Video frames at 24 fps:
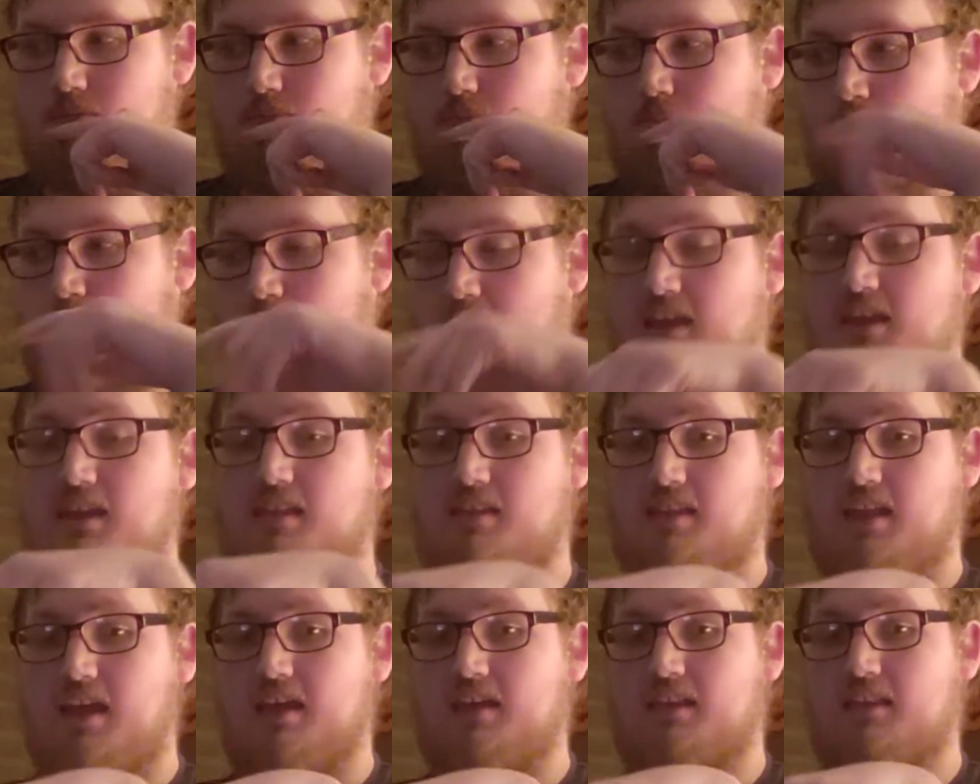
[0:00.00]
Make it
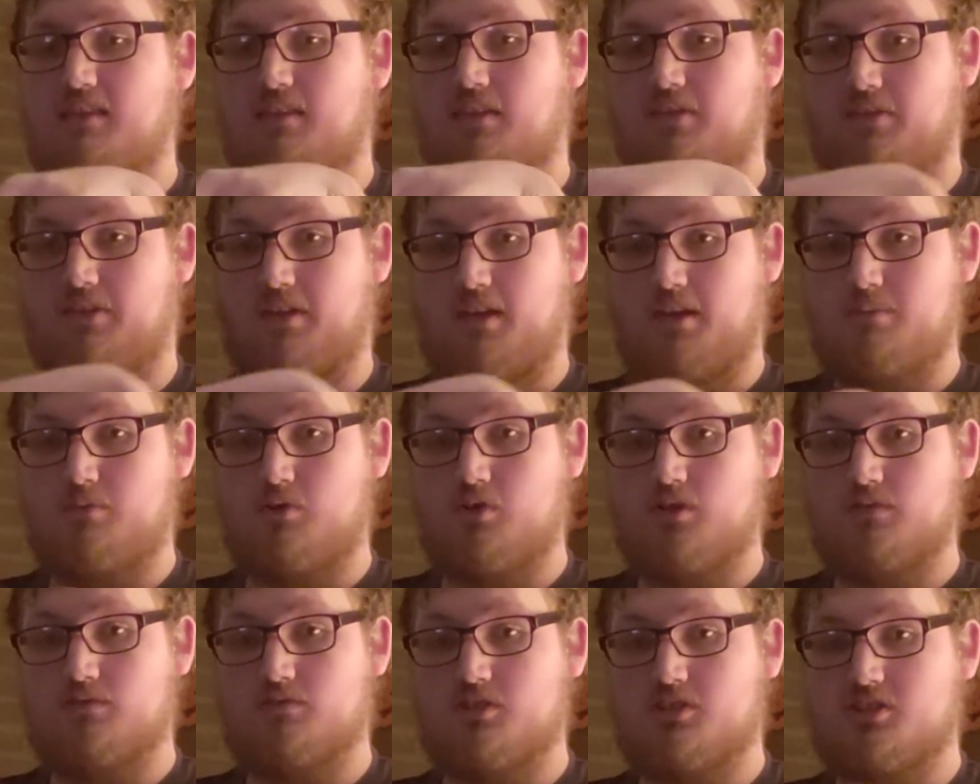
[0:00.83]
set in the same
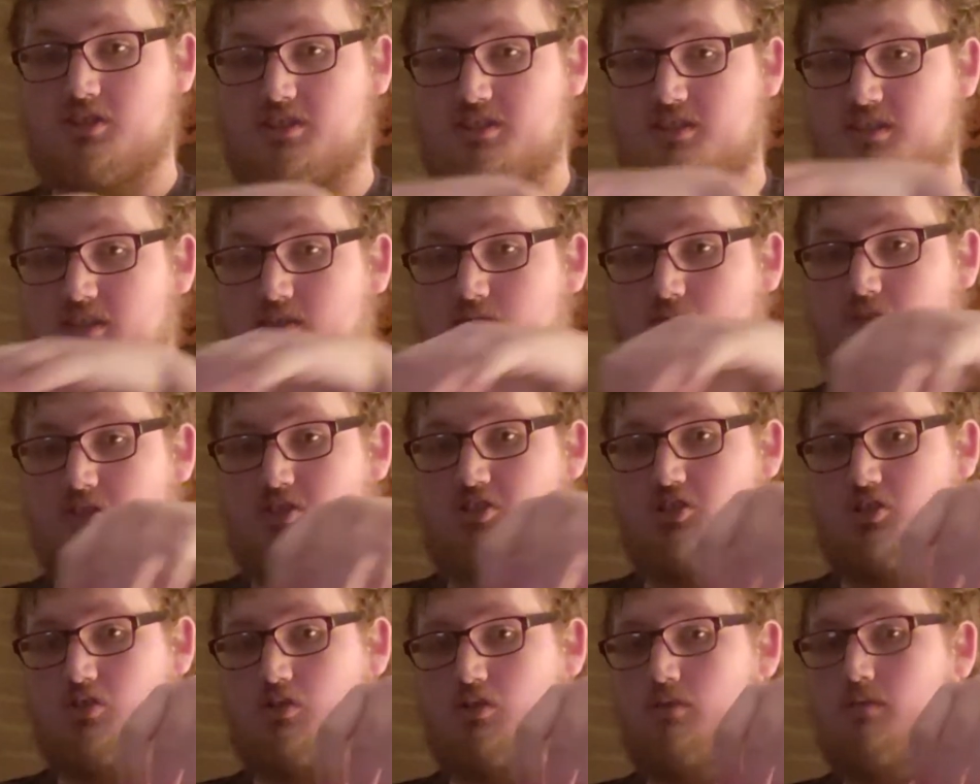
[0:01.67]
universe as the
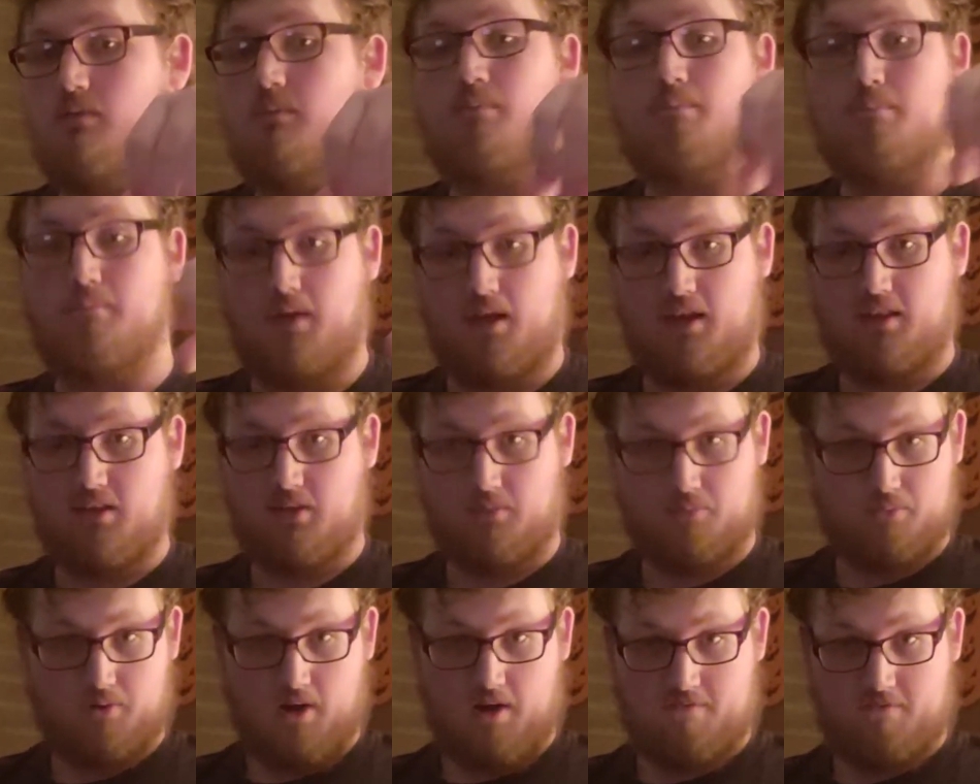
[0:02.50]
original, make
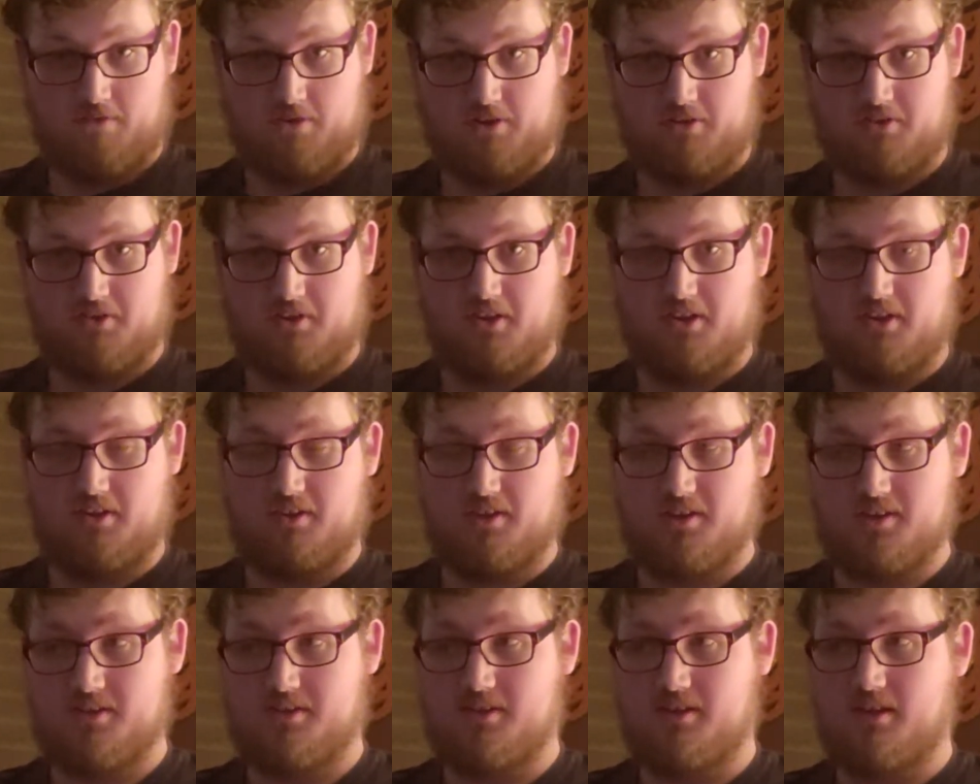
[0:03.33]
some
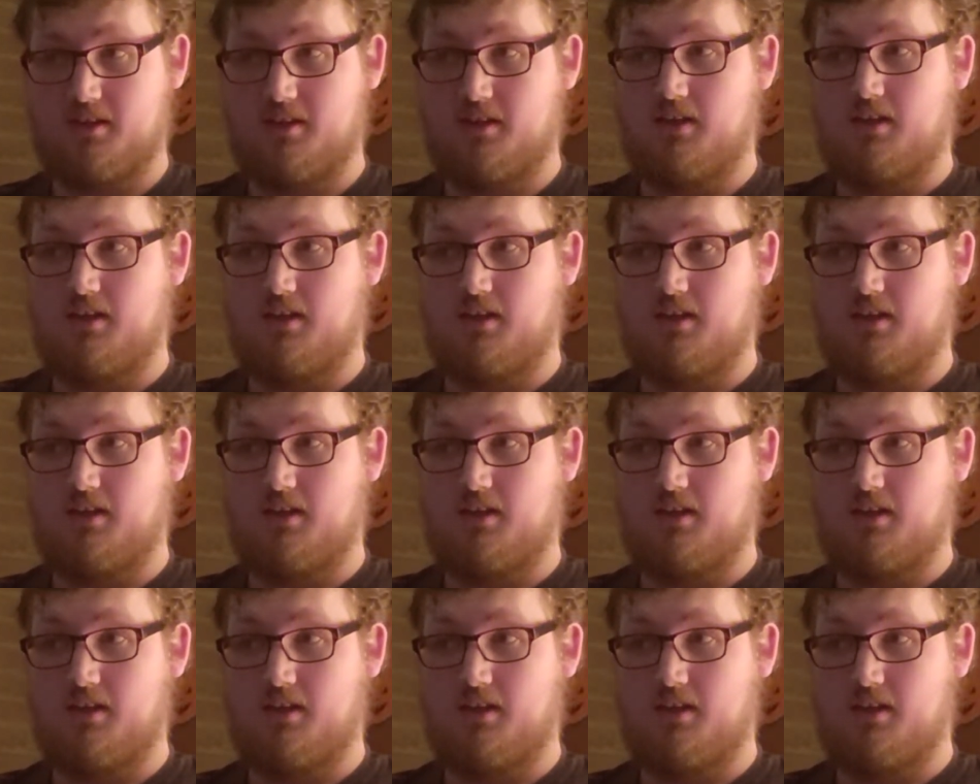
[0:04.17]
references,